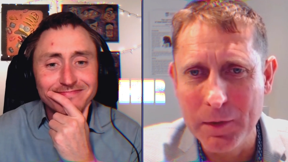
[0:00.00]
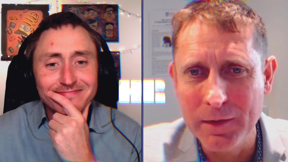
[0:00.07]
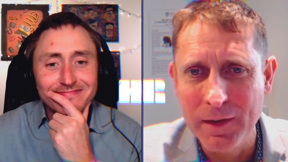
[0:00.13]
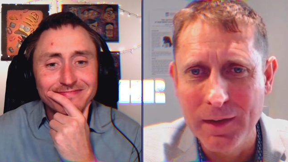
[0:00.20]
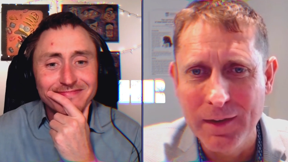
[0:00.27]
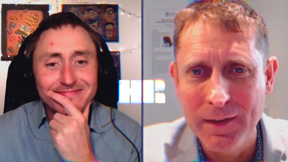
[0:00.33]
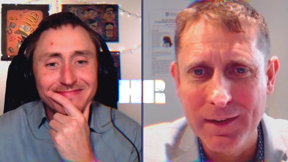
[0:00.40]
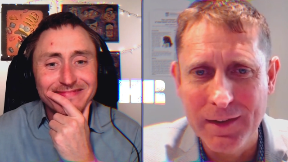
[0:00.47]

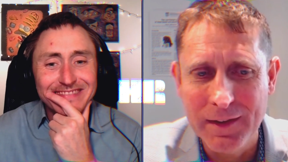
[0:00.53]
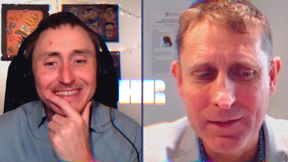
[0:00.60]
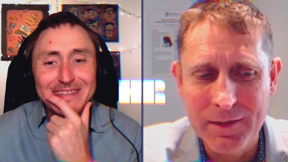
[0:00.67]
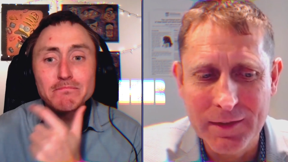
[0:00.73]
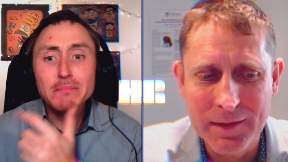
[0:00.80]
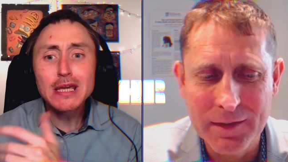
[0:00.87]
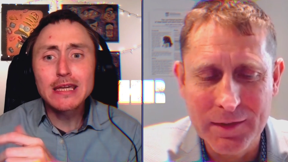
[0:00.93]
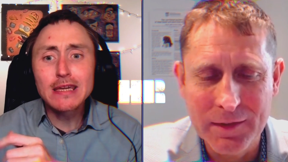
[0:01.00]
Speaker 1: but
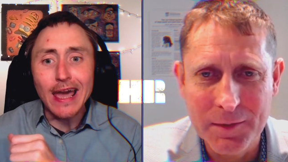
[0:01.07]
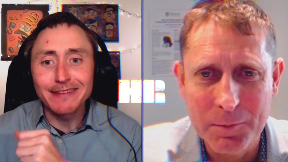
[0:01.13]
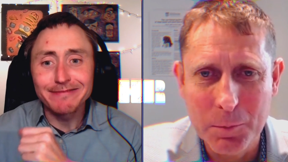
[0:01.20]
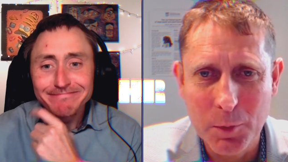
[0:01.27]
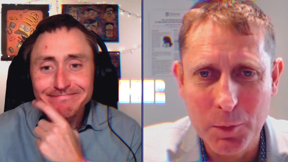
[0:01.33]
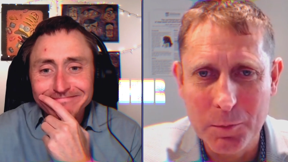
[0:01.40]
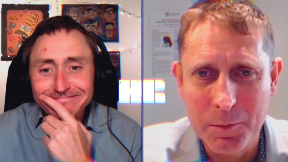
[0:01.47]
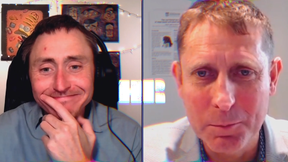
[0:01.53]
in the,
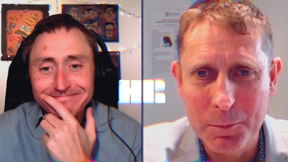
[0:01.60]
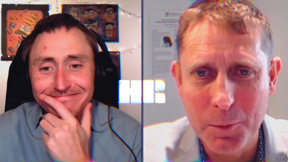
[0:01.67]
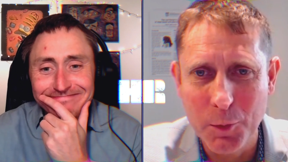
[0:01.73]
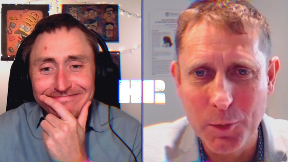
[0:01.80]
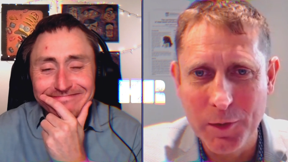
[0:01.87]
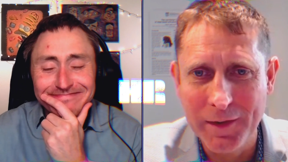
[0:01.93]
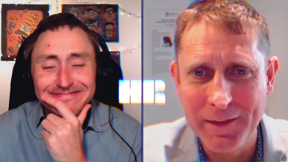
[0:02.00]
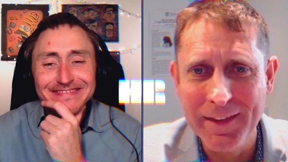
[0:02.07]
the,
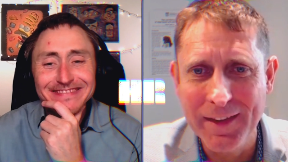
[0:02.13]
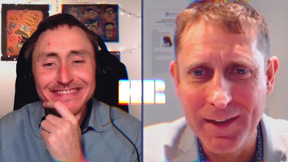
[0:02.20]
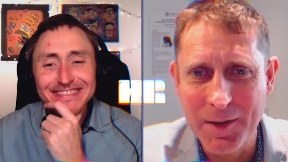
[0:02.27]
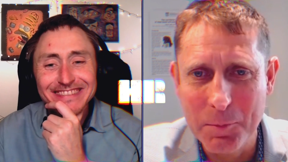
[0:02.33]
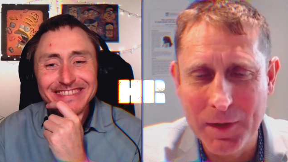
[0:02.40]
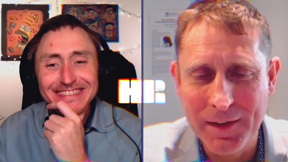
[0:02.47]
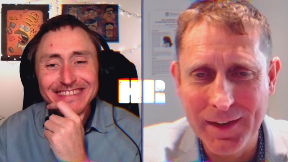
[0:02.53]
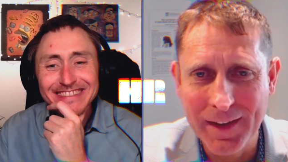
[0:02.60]
broader,
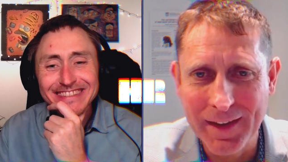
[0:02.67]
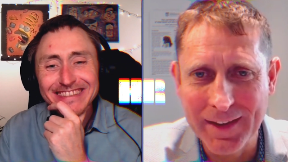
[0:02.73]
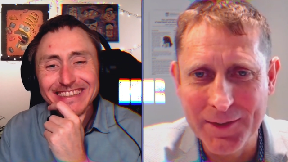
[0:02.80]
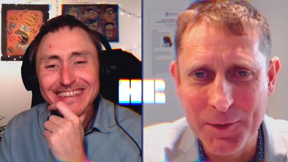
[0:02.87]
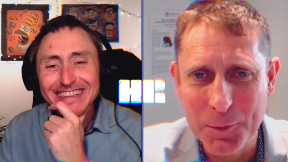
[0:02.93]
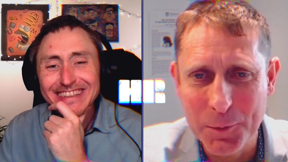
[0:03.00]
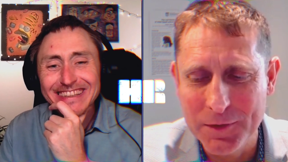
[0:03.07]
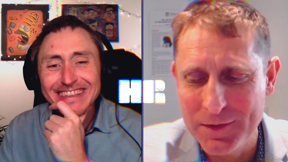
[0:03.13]
yeah, a big
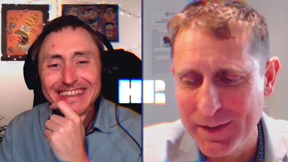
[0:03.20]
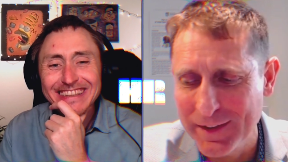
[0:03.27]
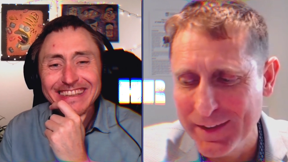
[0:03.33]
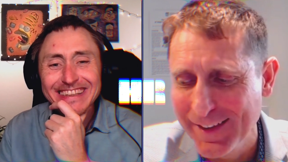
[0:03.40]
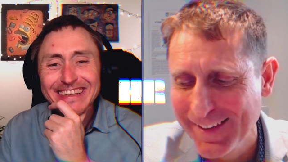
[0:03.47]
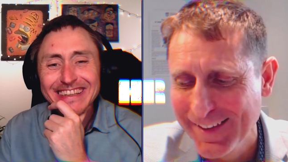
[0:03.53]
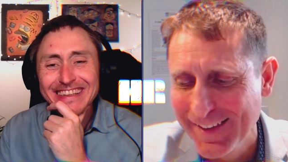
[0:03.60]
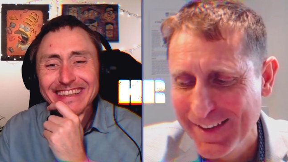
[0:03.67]
cat, you would
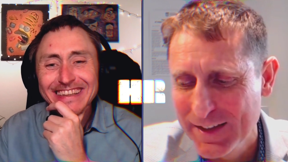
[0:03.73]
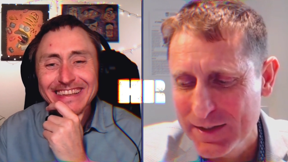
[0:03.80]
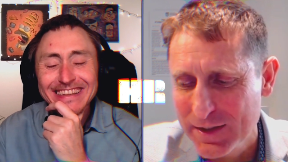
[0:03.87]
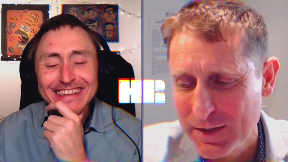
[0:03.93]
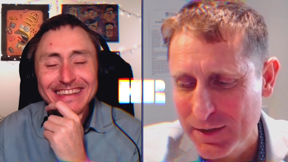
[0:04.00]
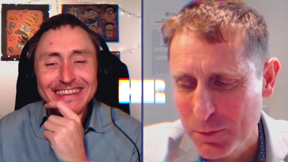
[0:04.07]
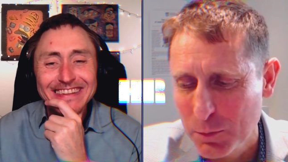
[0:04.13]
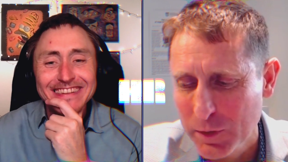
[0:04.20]
say.
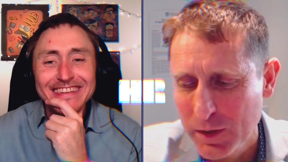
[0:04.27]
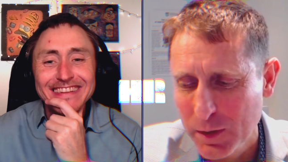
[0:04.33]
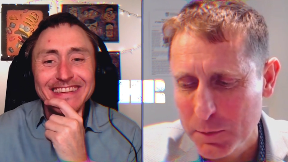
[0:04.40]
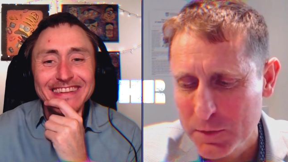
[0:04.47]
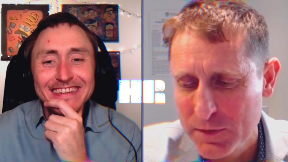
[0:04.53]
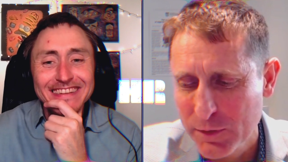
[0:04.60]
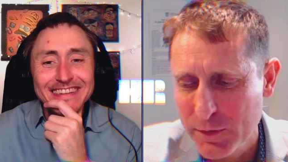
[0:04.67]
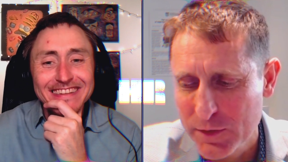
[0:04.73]
So when I
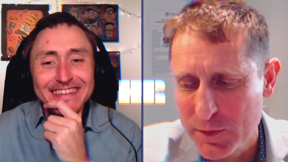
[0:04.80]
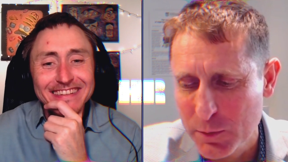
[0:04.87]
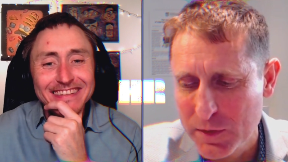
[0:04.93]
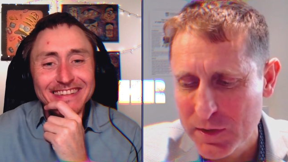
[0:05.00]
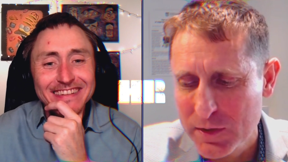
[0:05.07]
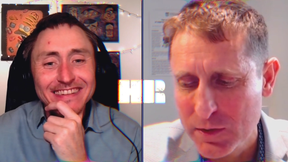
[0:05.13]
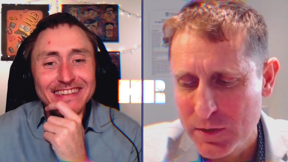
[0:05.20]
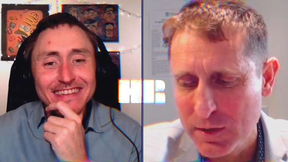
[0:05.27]
was first
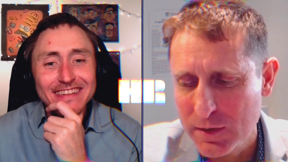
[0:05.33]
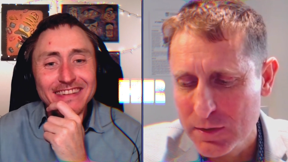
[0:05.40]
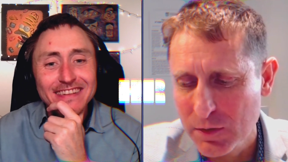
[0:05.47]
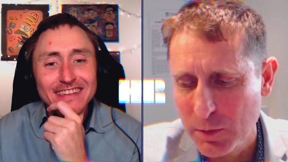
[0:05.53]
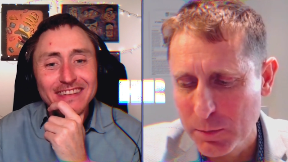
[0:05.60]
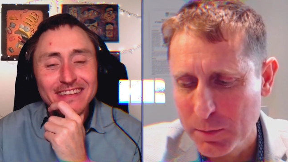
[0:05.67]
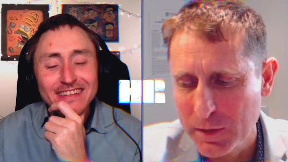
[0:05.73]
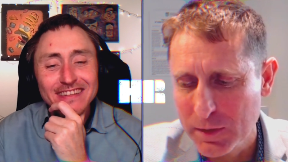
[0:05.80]
researching
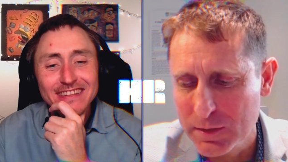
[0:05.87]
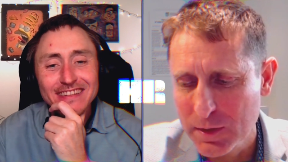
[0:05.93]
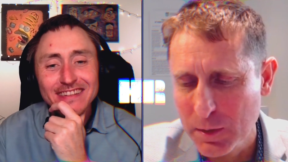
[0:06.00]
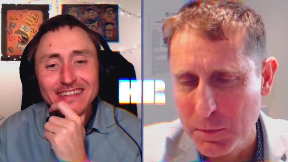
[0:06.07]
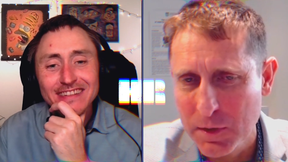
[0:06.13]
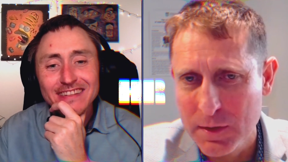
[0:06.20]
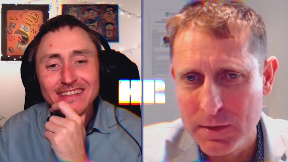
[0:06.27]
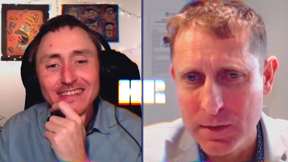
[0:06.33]
this topic
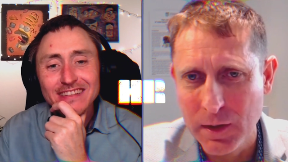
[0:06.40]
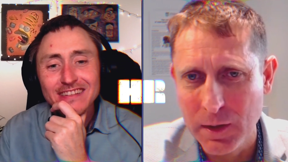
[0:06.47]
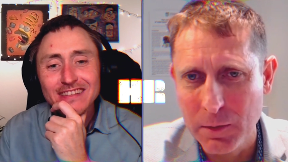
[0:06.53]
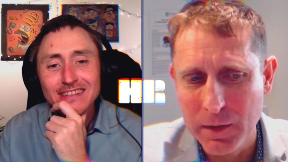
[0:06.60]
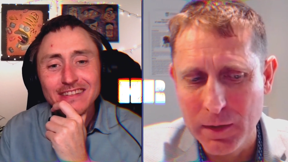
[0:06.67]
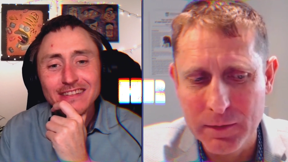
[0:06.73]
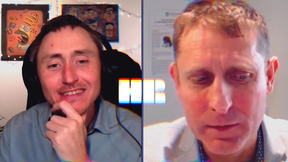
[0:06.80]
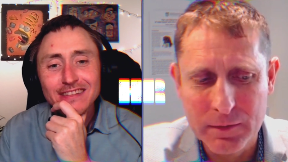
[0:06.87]
some years
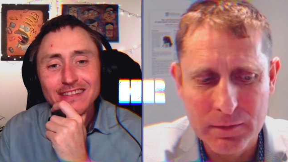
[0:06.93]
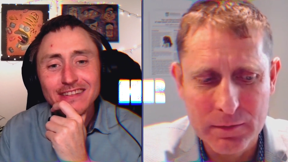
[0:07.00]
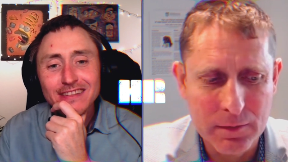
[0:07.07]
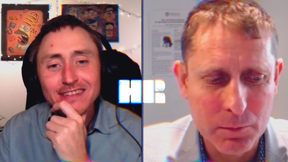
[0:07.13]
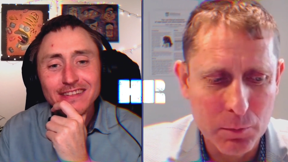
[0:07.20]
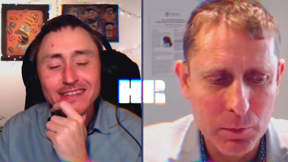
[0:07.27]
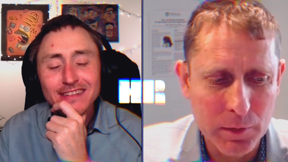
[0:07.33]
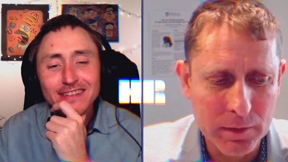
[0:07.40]
ago, I
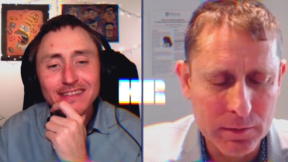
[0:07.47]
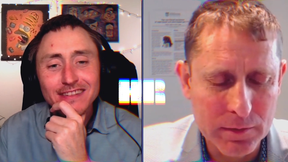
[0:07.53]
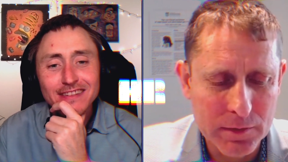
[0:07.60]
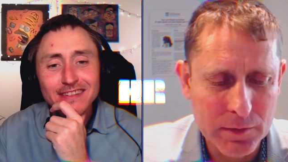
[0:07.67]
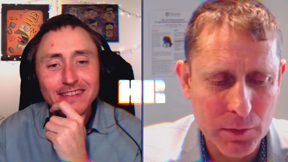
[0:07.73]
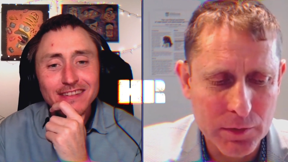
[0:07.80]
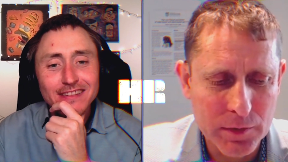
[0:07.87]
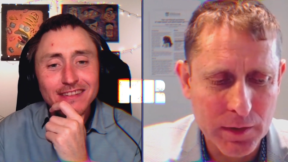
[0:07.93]
went
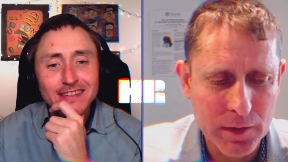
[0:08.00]
searching